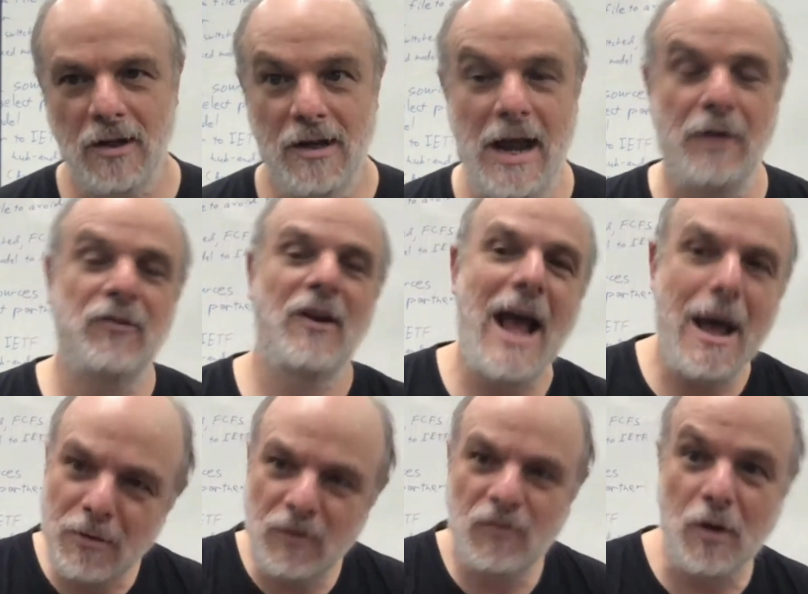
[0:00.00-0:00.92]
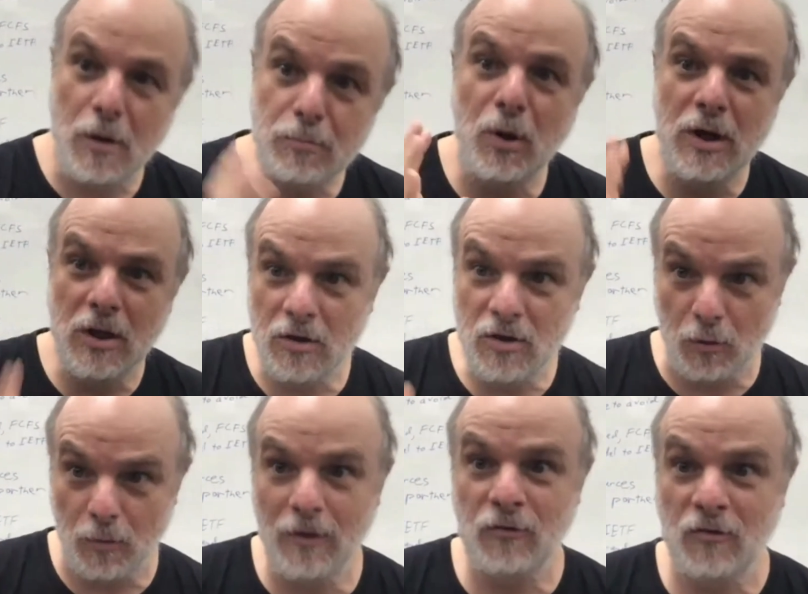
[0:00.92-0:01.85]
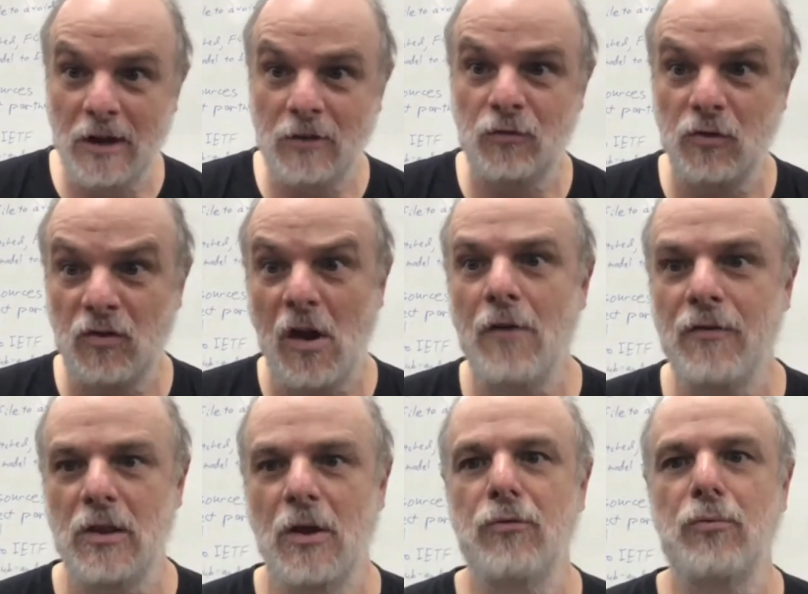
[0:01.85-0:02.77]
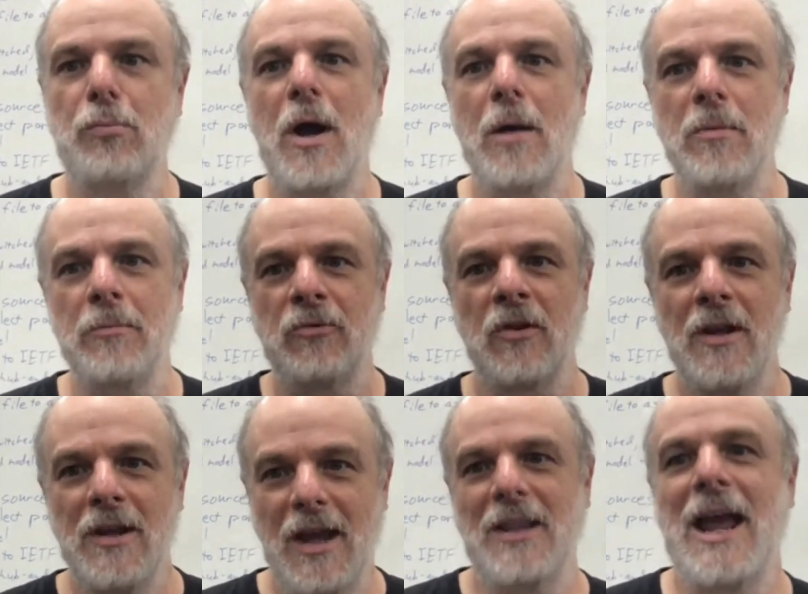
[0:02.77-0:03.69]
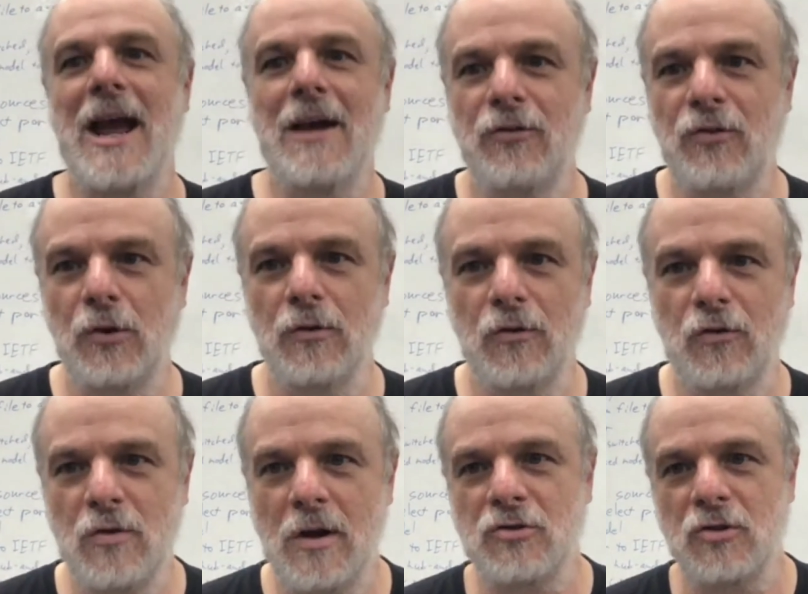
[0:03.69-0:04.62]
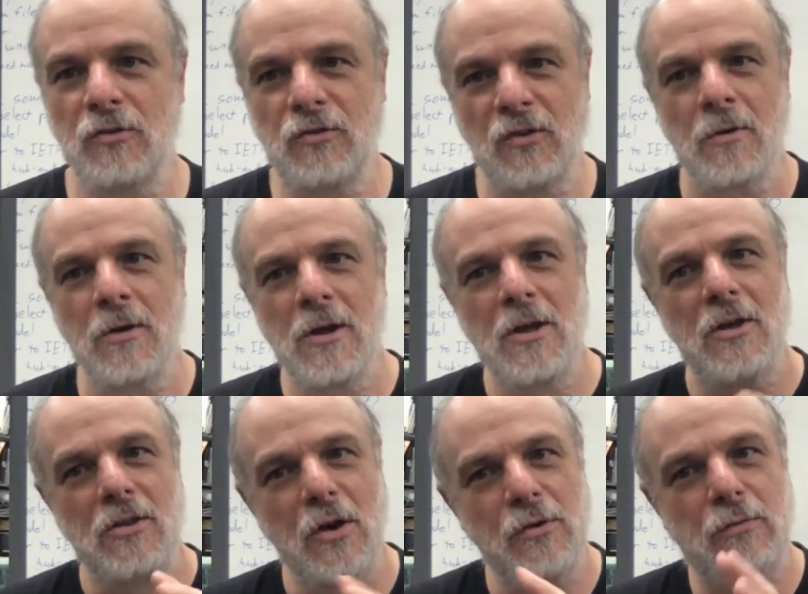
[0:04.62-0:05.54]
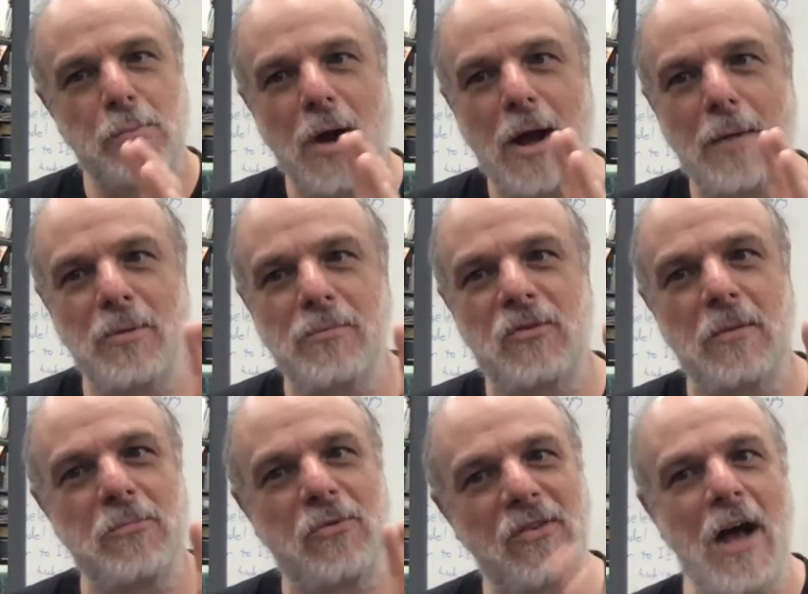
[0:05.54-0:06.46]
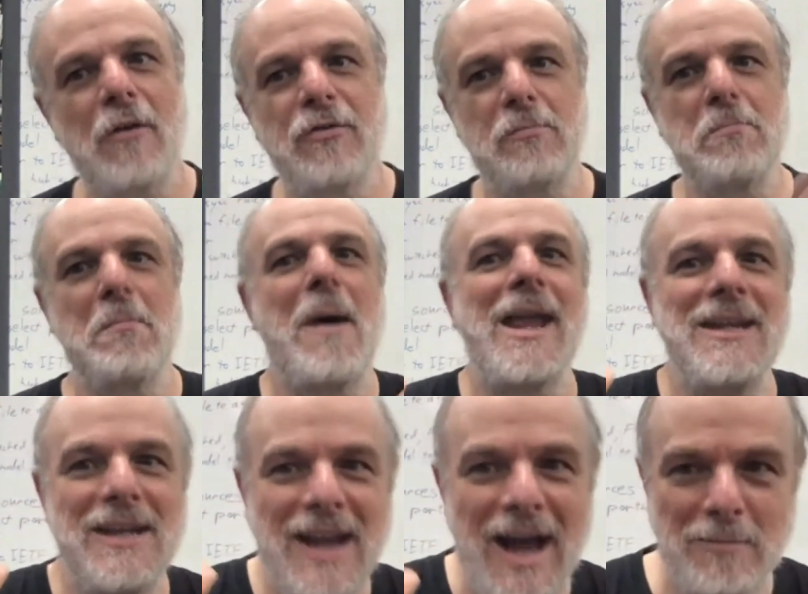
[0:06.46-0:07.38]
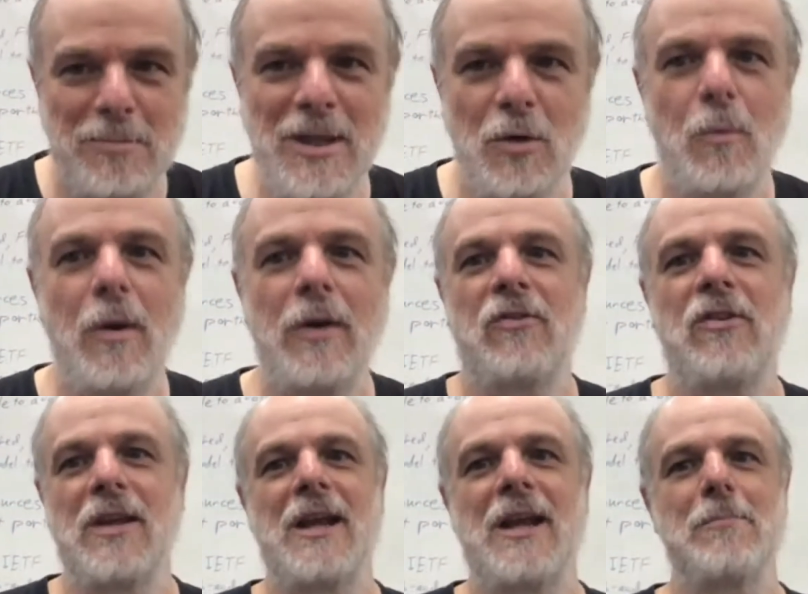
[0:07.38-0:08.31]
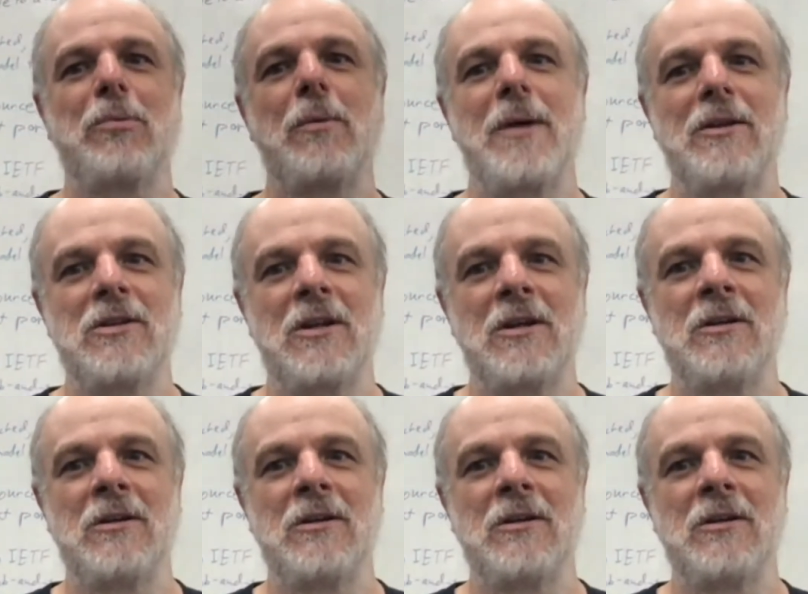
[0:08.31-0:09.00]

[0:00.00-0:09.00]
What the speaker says: Now, as it happens, there are pretty good heuristics for solving those problems, and they have a certain structure. So those problems themselves might not be the ones that get implemented